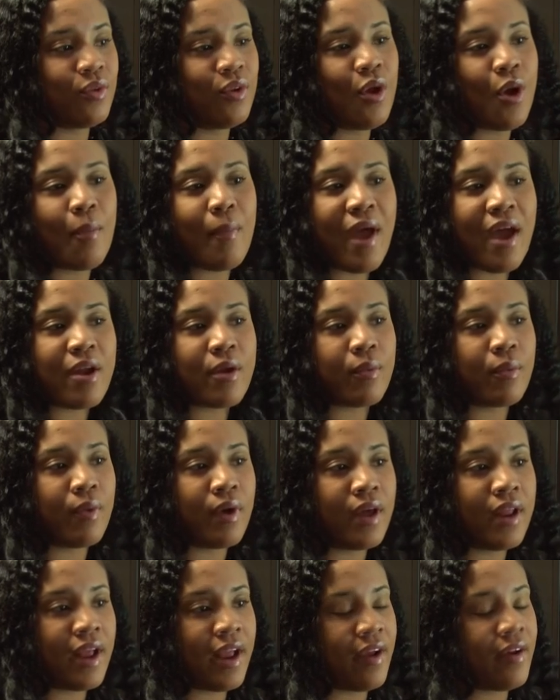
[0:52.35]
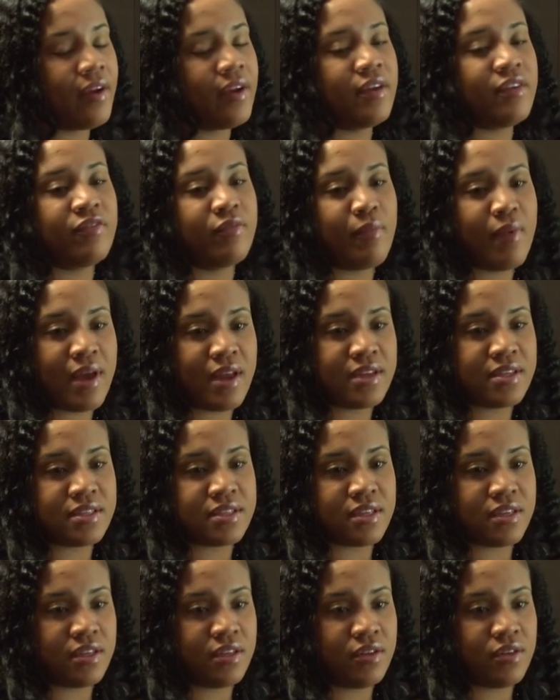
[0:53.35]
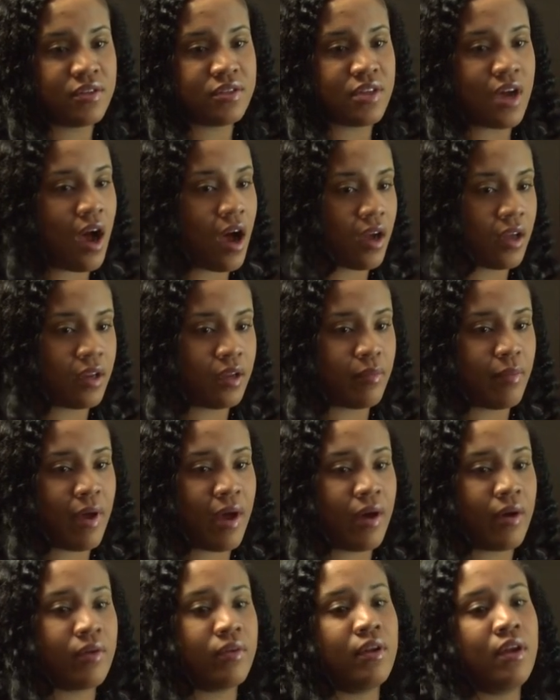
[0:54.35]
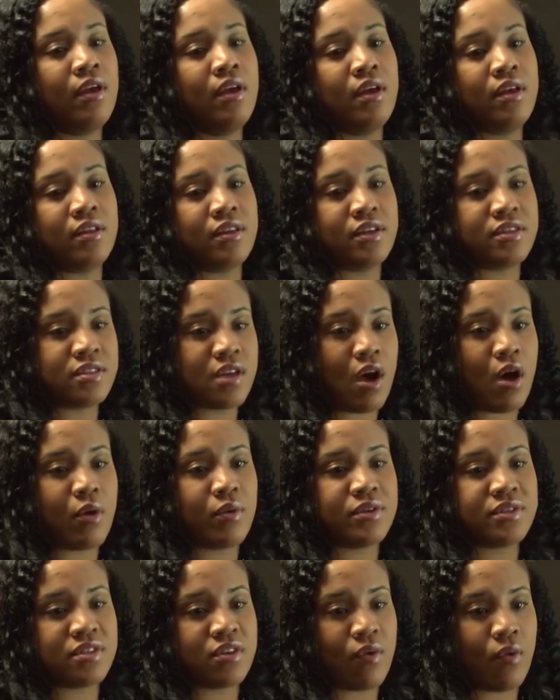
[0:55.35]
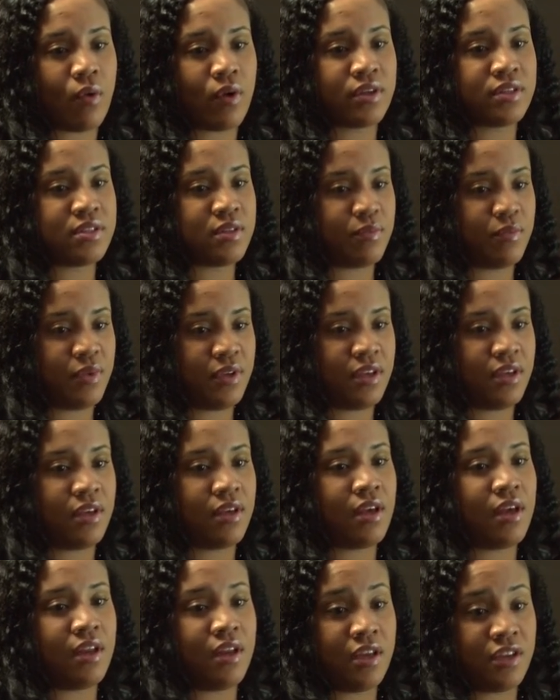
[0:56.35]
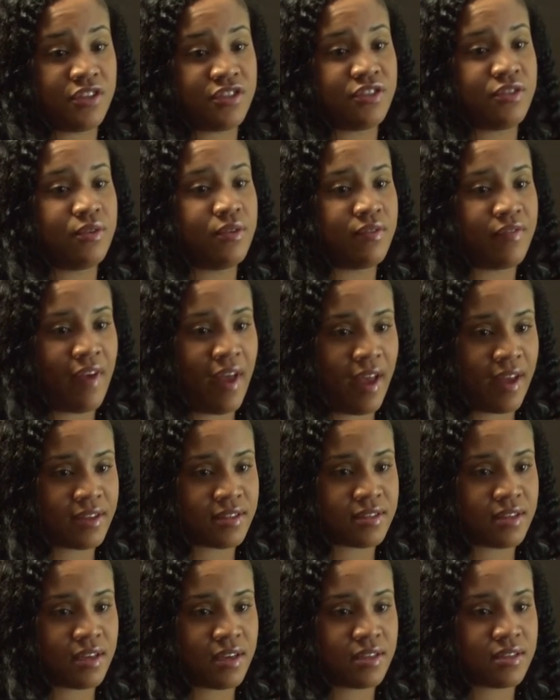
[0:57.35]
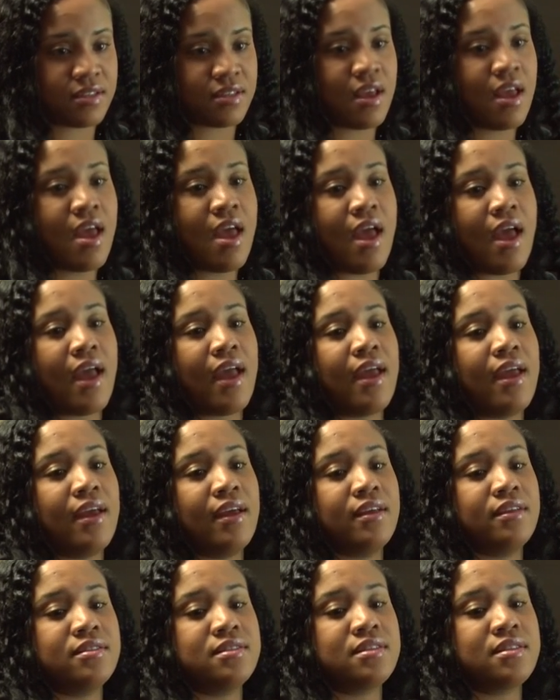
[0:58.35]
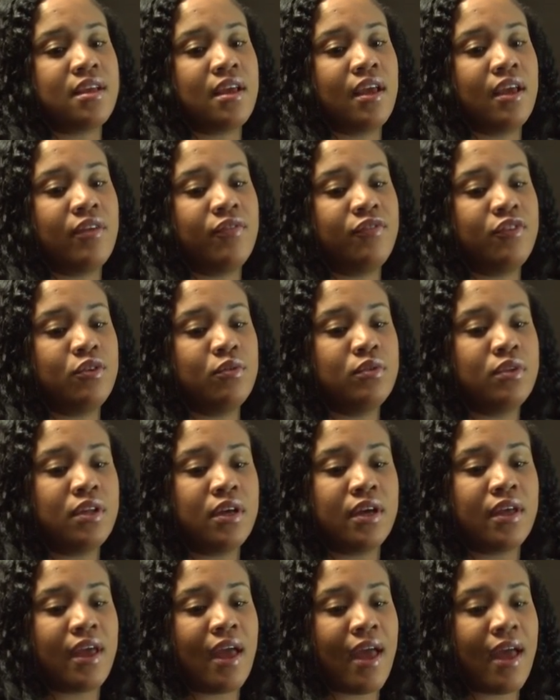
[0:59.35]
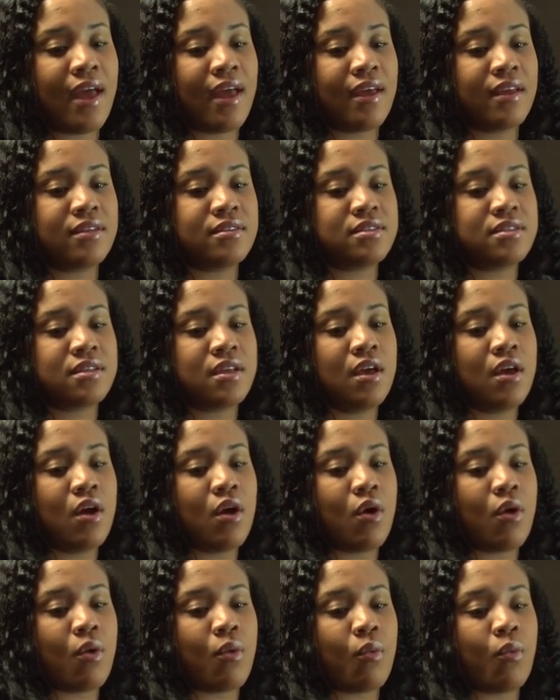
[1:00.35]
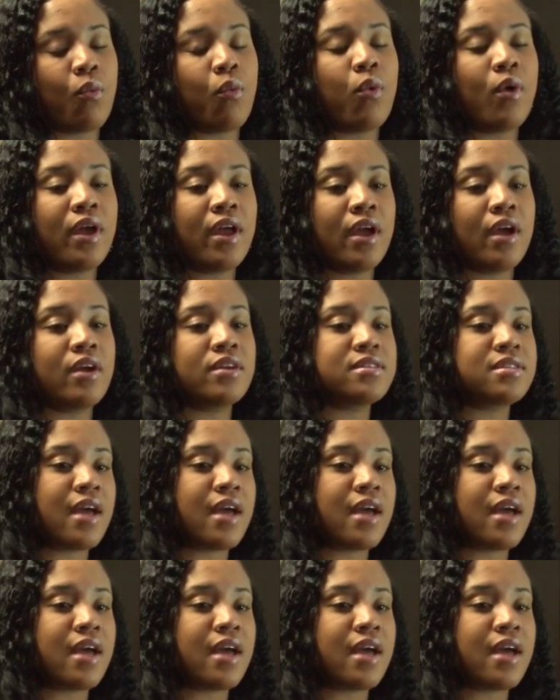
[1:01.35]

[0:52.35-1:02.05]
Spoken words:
No matter what area of medicine you're talking about, there's always going to be an issue of access. And if you look at where